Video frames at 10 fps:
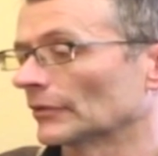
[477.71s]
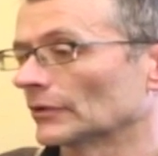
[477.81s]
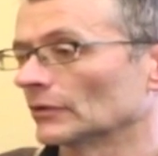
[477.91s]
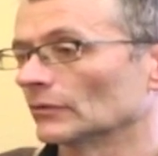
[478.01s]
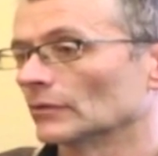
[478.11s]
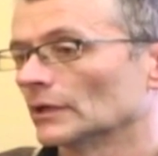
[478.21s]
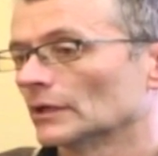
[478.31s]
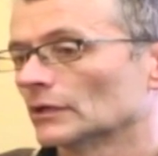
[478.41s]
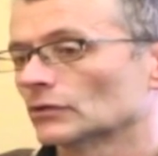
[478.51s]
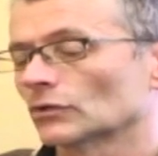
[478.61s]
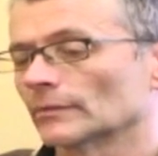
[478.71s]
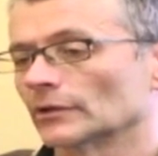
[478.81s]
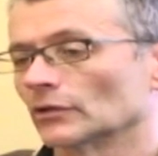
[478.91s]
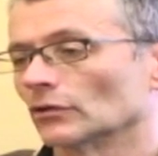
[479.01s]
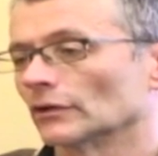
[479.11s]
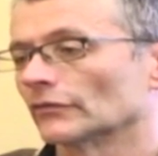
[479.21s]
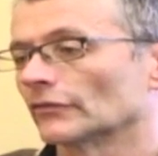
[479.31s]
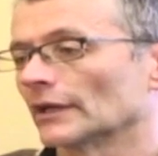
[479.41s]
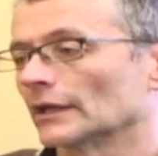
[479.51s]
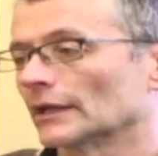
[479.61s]
To come up with a new treatment goal
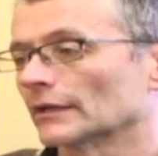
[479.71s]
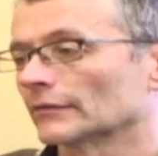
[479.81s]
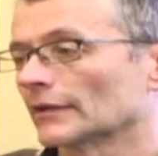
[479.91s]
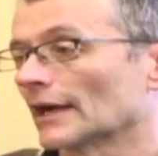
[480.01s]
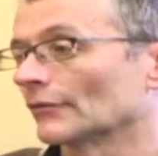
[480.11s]
if they